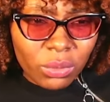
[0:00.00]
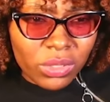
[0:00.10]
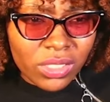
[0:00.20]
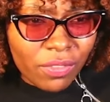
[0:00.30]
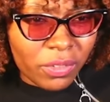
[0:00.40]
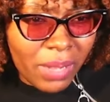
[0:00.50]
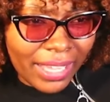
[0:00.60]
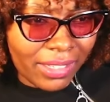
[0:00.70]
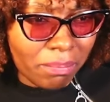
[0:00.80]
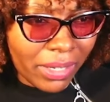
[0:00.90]
was stuff from
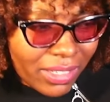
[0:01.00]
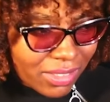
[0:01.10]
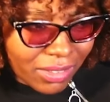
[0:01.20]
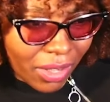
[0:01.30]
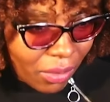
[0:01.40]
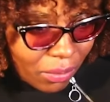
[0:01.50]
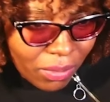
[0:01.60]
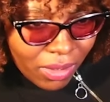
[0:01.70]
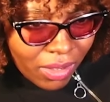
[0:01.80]
like months ago.